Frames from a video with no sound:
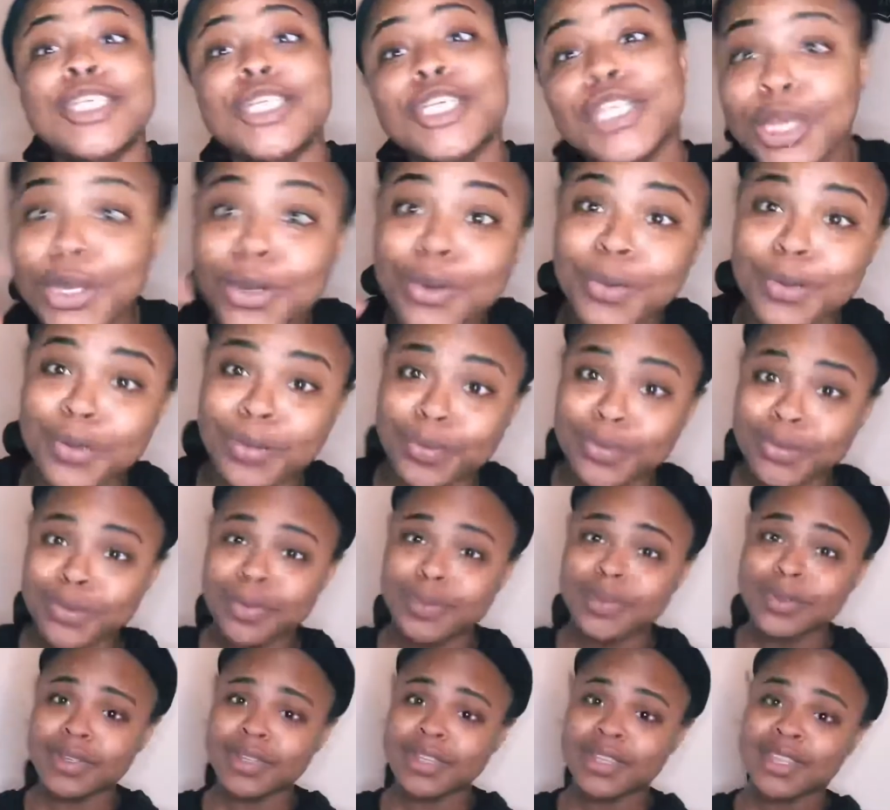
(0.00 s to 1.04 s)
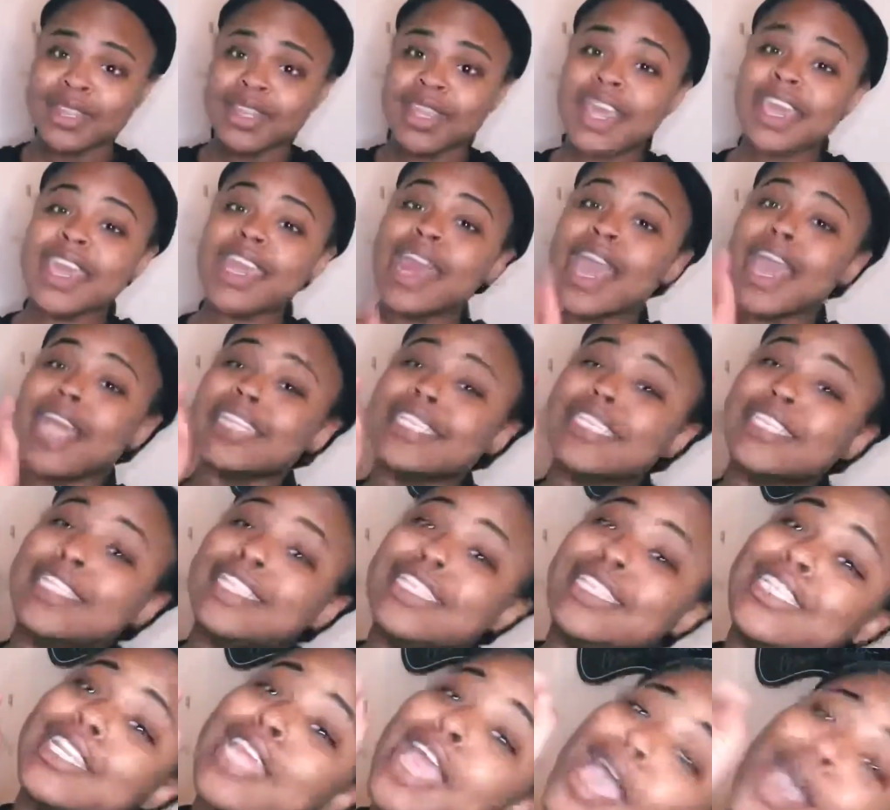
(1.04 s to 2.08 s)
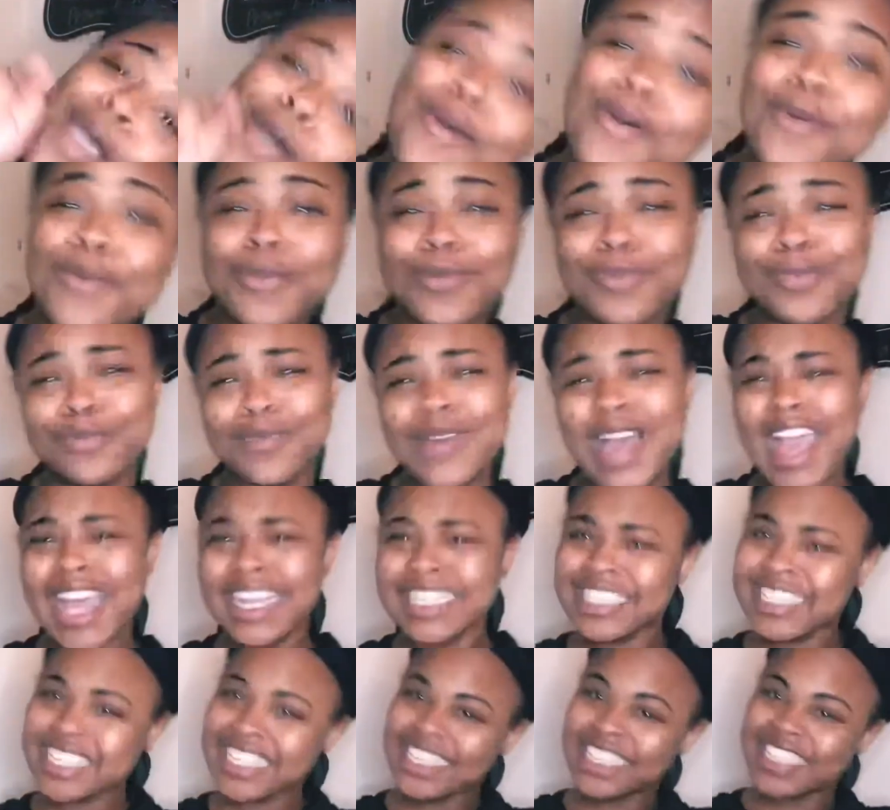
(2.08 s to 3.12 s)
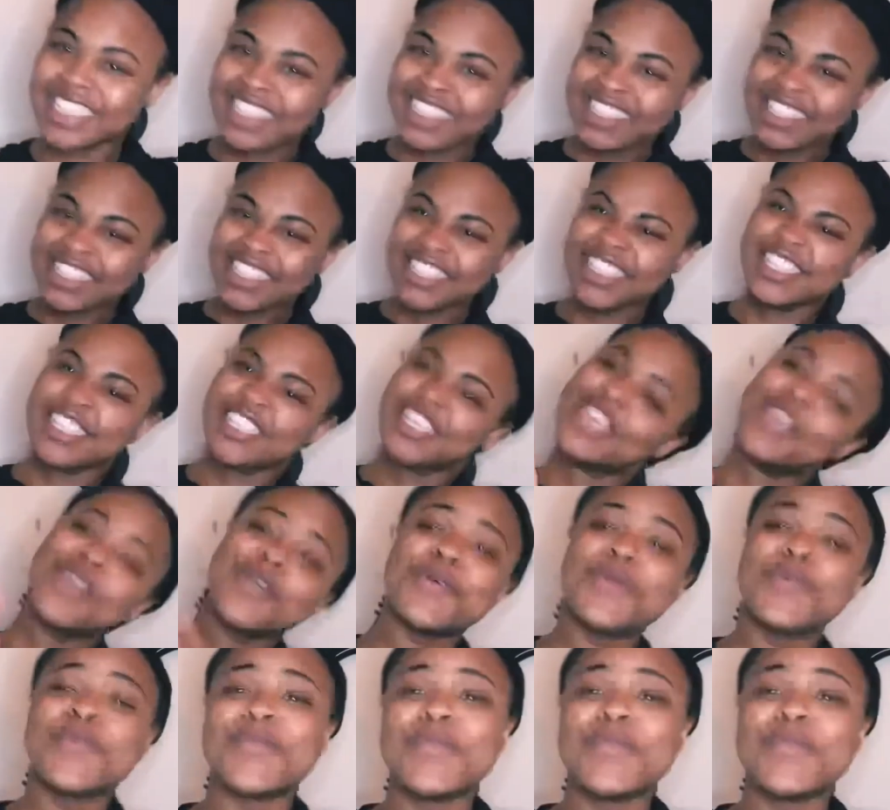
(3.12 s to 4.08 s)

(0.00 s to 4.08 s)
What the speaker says: you. Looking at you. What? You.